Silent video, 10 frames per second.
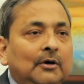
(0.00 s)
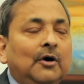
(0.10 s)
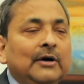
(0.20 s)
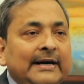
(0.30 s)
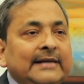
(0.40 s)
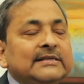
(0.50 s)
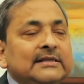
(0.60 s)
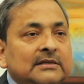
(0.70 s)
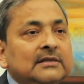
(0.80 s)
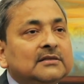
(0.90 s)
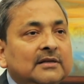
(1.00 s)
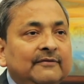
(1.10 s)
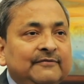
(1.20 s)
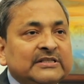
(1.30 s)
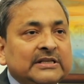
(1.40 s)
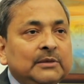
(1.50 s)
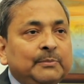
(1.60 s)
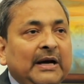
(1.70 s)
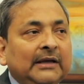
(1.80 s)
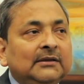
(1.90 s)
organizes its fiscal
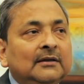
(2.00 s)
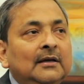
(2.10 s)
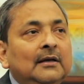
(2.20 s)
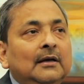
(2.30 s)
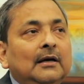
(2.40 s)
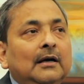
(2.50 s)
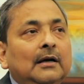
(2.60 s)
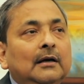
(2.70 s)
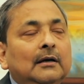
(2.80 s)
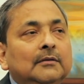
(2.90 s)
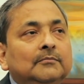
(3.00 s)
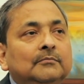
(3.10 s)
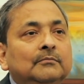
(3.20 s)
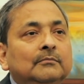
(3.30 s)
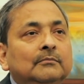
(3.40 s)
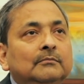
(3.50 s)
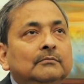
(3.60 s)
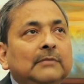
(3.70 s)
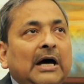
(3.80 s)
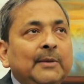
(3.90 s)
path,
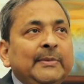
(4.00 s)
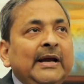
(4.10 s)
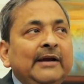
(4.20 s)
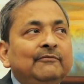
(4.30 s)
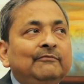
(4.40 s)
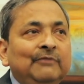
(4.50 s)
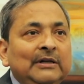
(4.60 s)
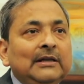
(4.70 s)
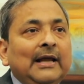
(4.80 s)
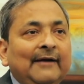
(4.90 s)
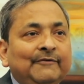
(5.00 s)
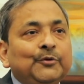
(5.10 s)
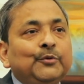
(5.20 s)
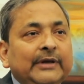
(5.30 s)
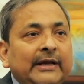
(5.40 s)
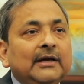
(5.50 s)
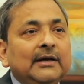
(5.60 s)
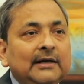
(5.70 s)
RBI will have to take